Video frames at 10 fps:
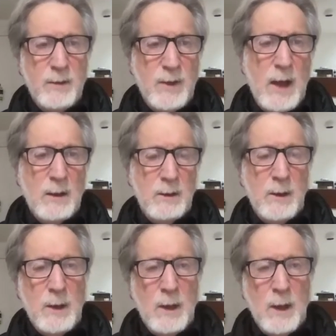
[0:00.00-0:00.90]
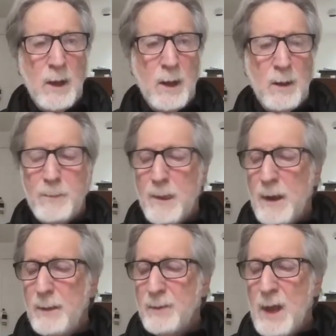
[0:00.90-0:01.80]
that.
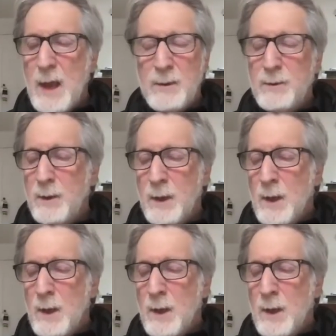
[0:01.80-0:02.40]
And